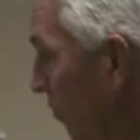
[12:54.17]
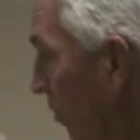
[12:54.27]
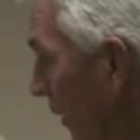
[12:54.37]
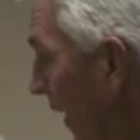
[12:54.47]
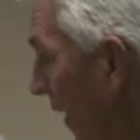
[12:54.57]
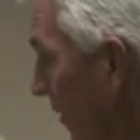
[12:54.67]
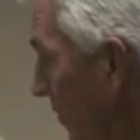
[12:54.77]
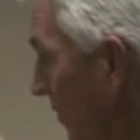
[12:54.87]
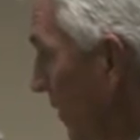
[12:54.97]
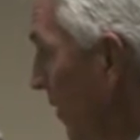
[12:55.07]
what we have.
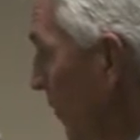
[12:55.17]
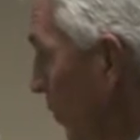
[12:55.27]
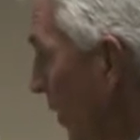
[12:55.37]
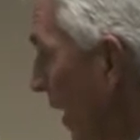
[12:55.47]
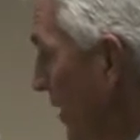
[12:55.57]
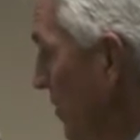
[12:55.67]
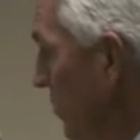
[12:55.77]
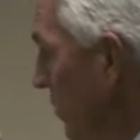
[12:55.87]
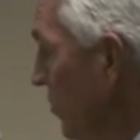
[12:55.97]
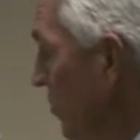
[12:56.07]
And you could actually
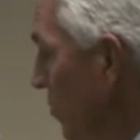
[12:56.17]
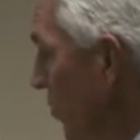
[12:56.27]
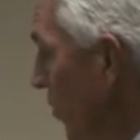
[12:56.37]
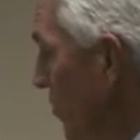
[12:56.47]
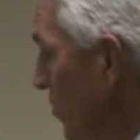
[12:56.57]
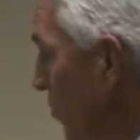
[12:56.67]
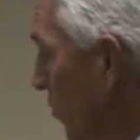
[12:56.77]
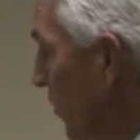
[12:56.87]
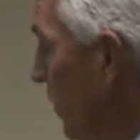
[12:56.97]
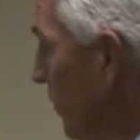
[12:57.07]
see a situation
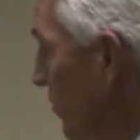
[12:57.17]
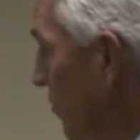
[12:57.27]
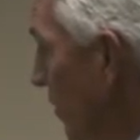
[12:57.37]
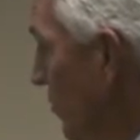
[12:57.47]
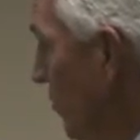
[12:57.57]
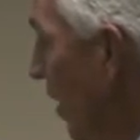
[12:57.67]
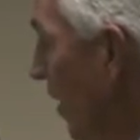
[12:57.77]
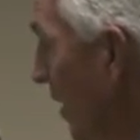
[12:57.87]
where the infrastructure, the